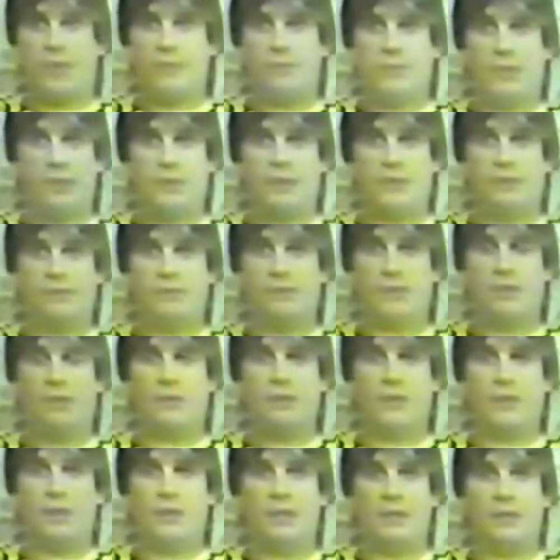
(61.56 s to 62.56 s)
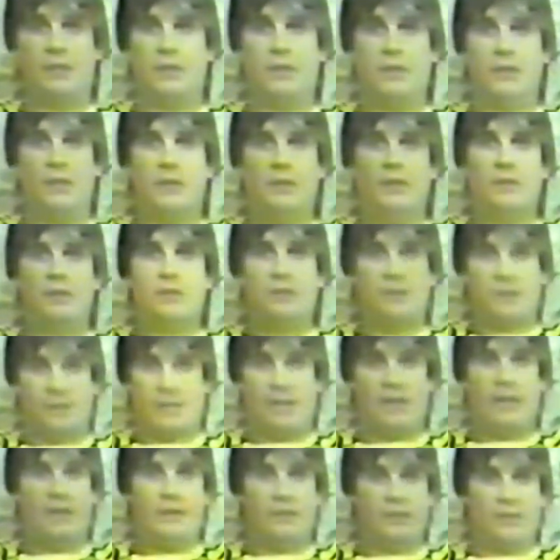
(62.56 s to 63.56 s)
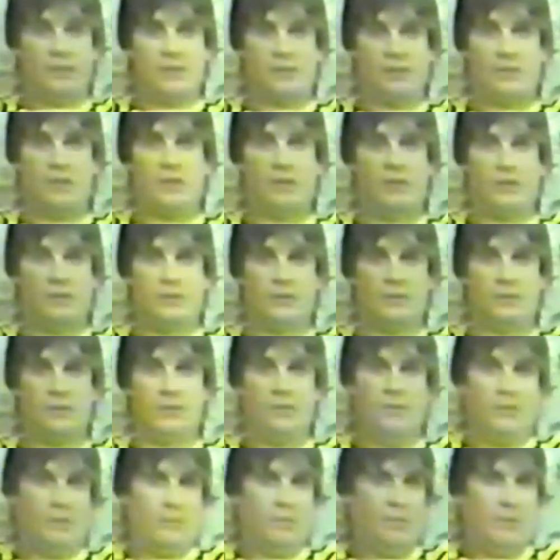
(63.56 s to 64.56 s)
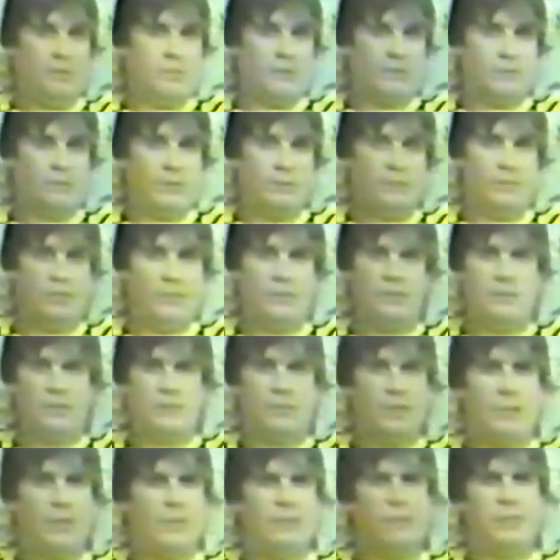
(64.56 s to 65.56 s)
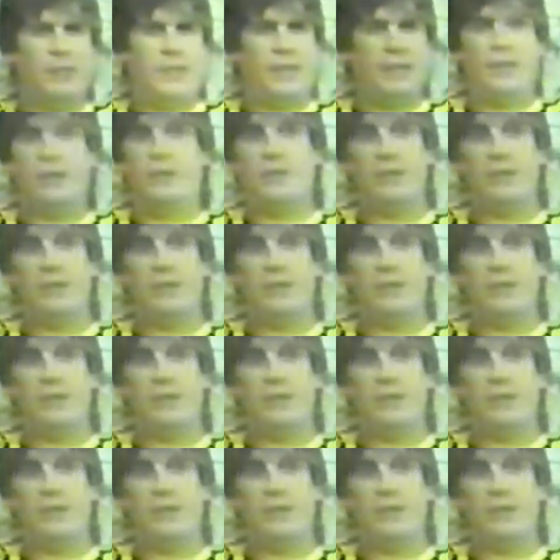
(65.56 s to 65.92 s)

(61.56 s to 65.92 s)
a microphone and sang the songs, what, what, what, would, what would be any